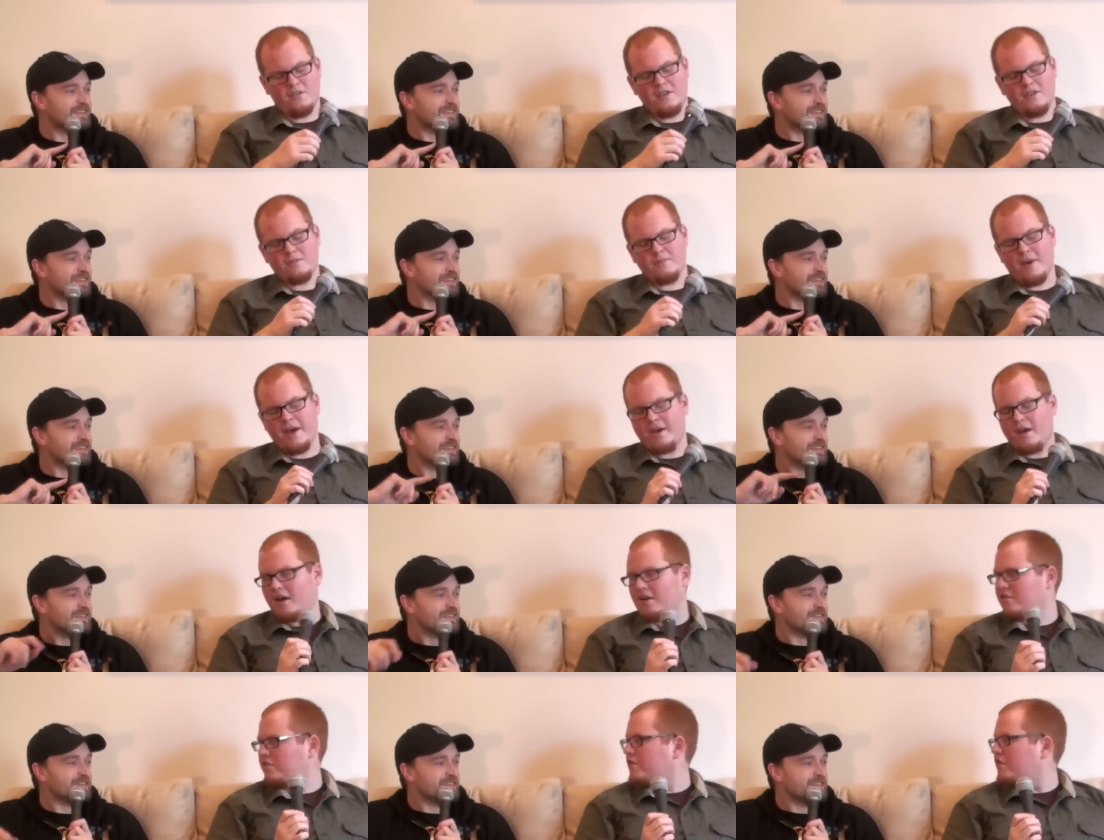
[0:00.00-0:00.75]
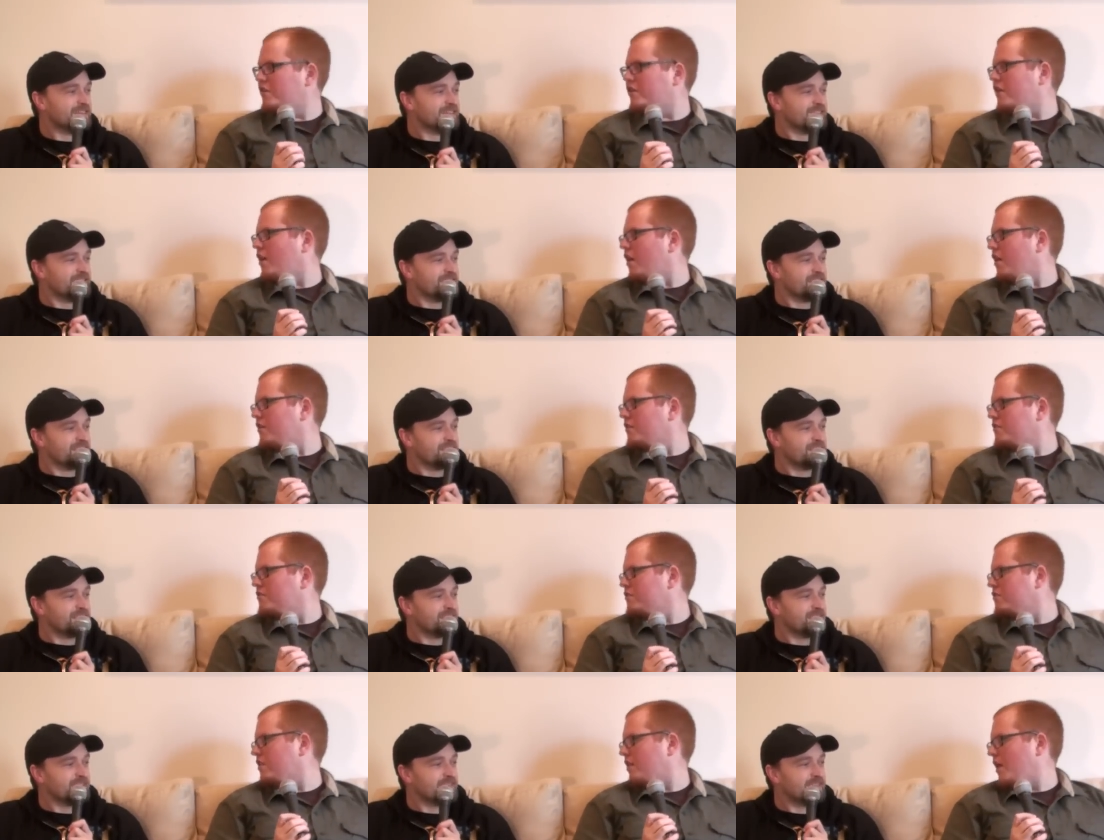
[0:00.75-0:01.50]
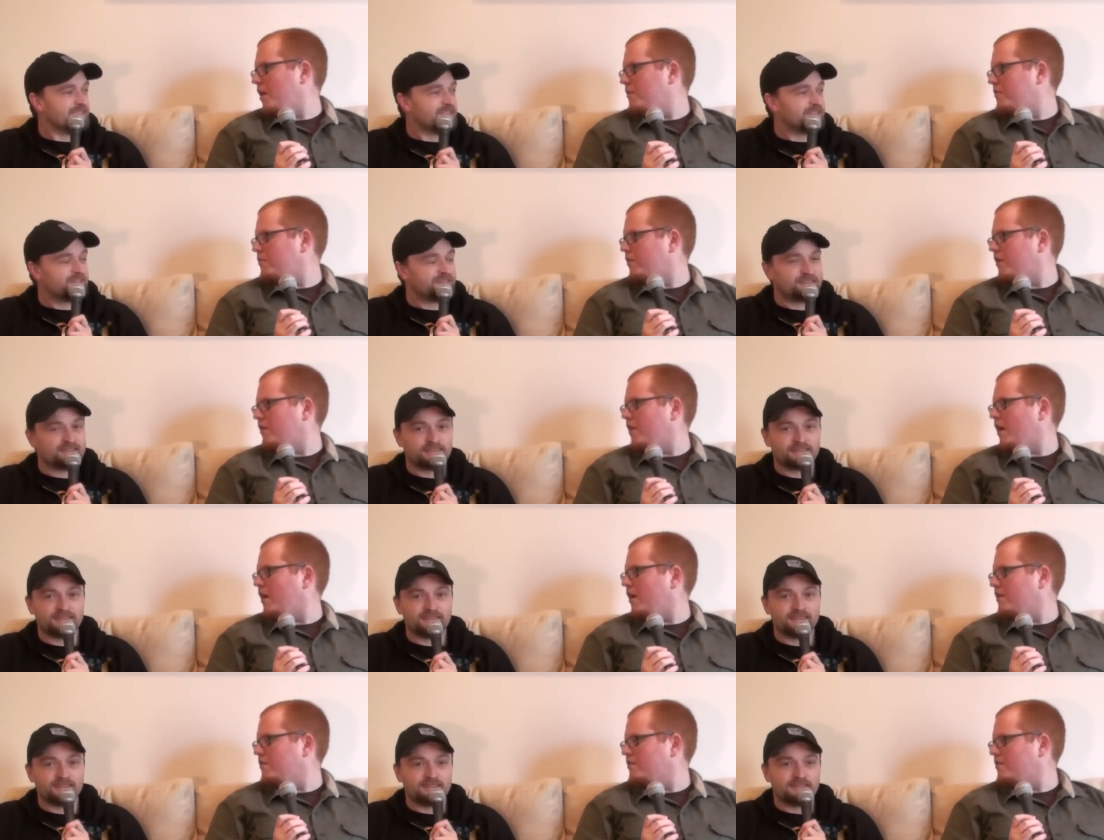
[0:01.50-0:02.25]
Speaker 1: so this might cost thirty dollars just on
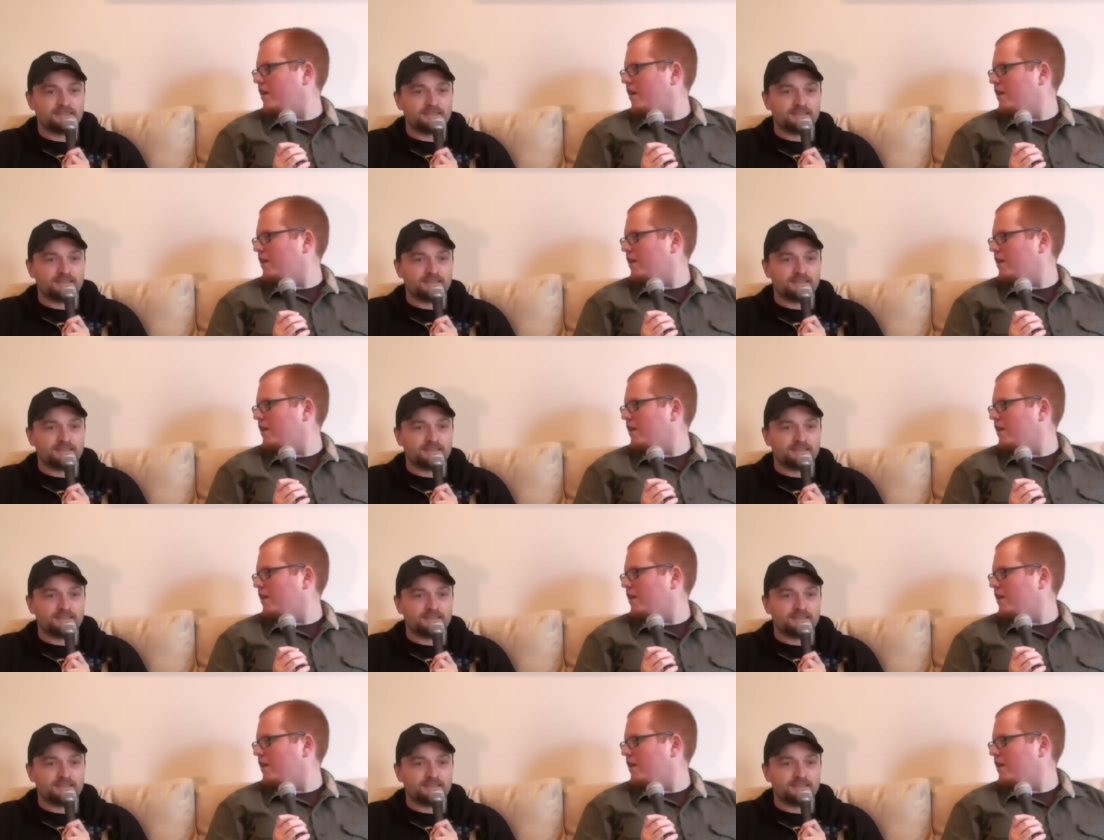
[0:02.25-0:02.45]
Amazon, not on